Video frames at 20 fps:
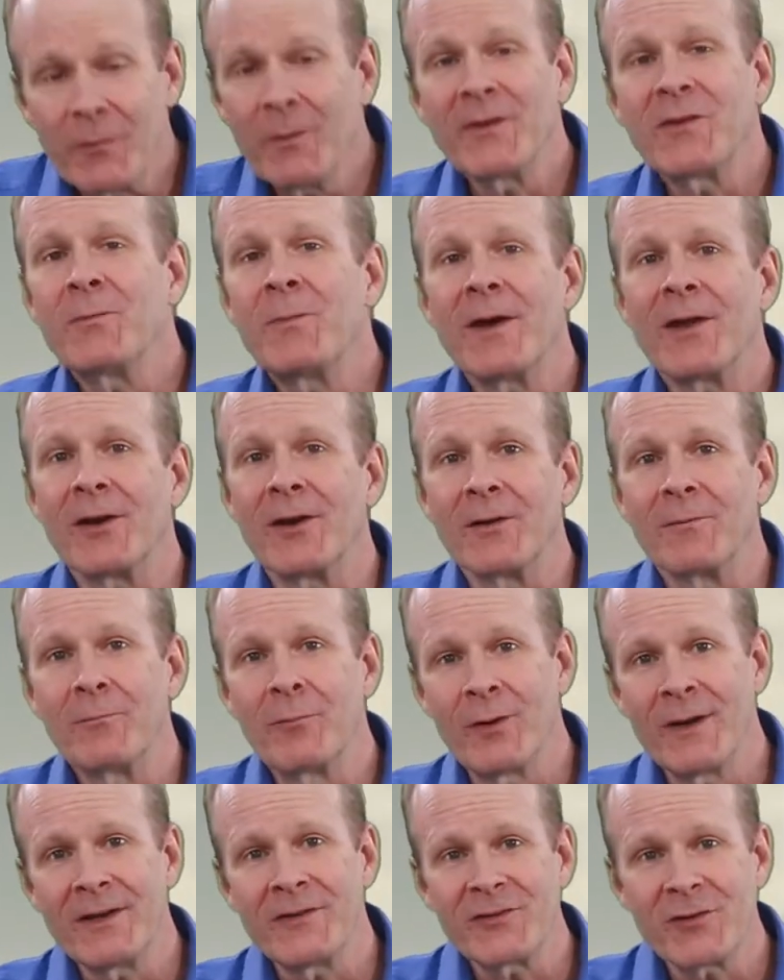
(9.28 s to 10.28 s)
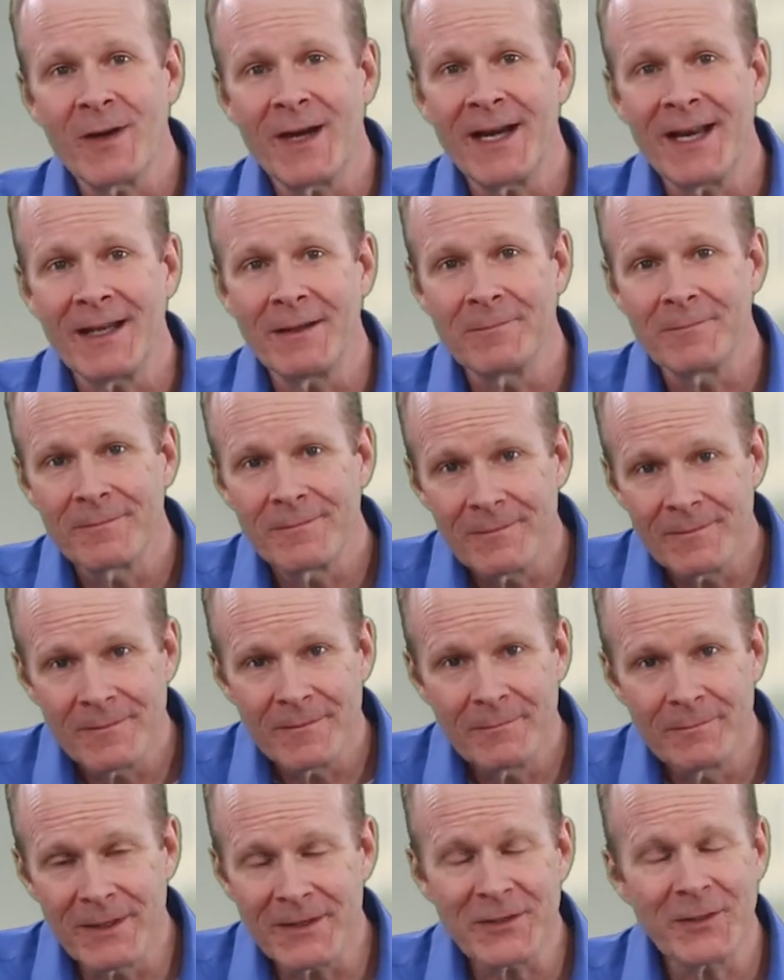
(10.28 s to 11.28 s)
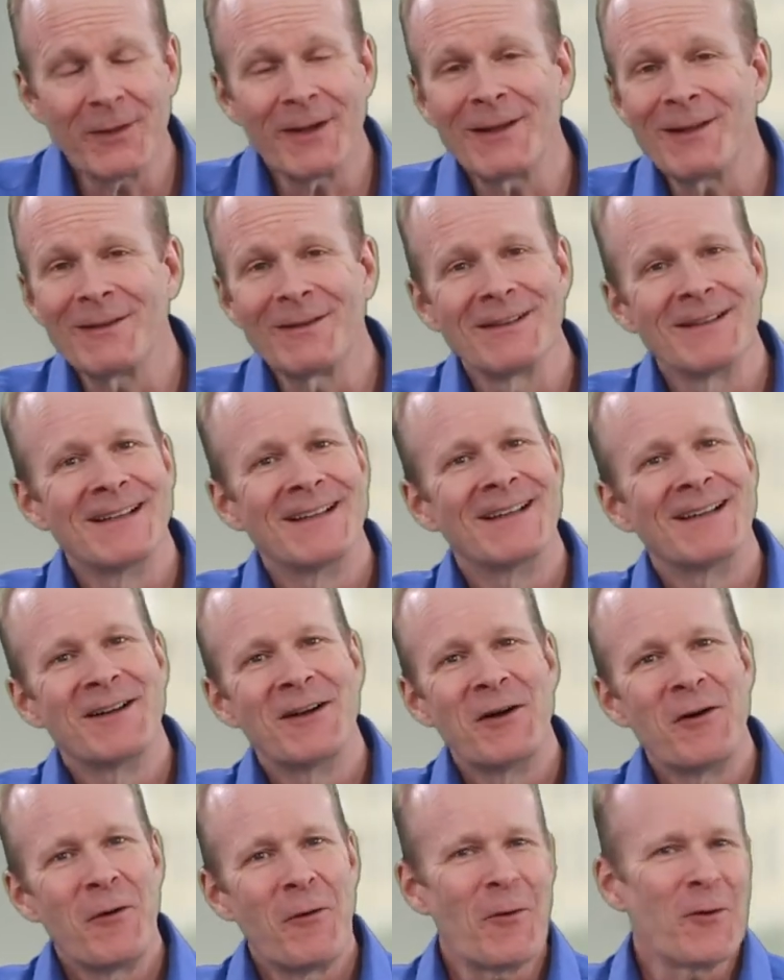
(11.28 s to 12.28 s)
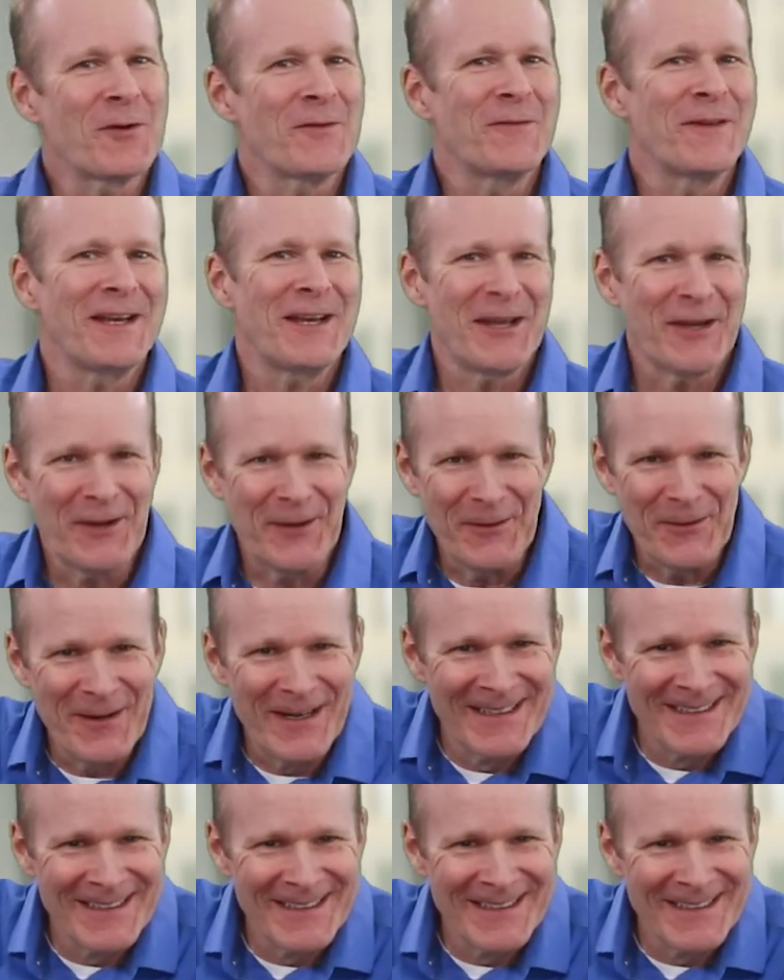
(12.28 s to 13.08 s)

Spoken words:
what's better, print training material or video?